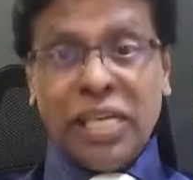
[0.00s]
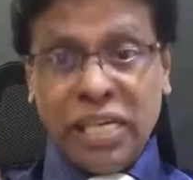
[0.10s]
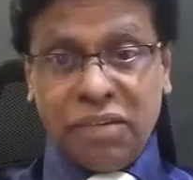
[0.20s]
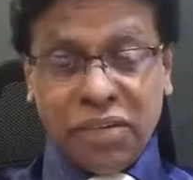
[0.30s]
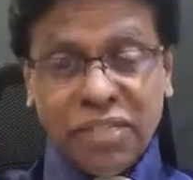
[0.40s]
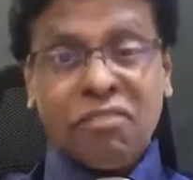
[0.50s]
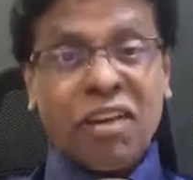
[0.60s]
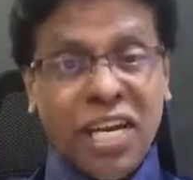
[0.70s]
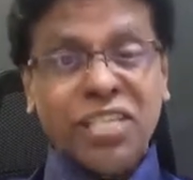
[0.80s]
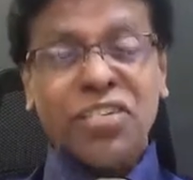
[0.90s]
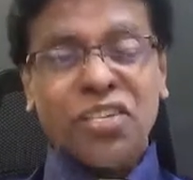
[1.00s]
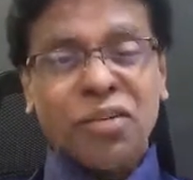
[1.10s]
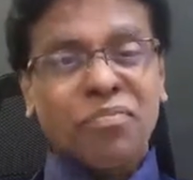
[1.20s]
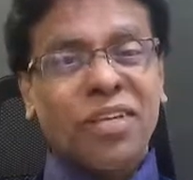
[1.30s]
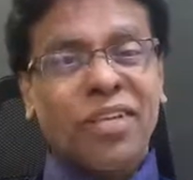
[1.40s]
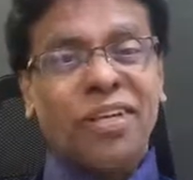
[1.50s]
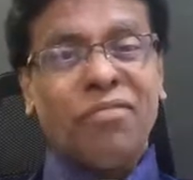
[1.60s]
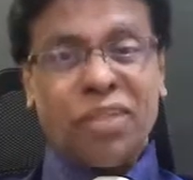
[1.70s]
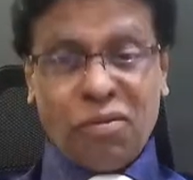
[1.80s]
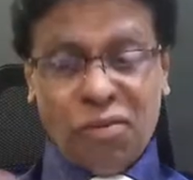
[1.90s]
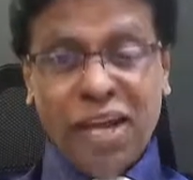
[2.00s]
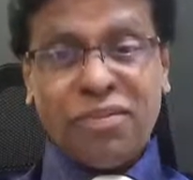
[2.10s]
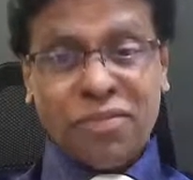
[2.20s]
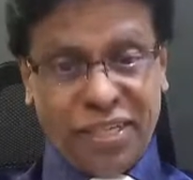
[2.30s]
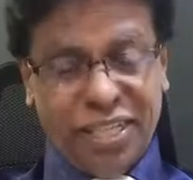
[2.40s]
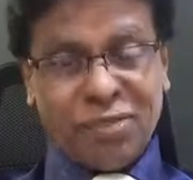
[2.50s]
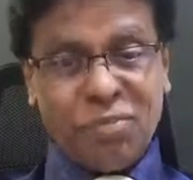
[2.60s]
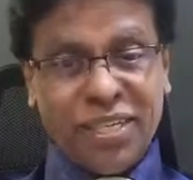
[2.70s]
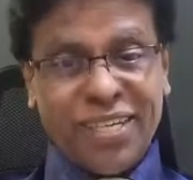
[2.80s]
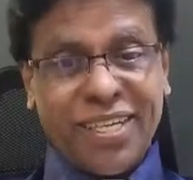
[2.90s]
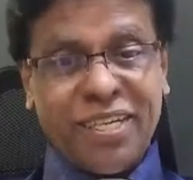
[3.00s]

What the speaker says: even relationship with the wife and husband,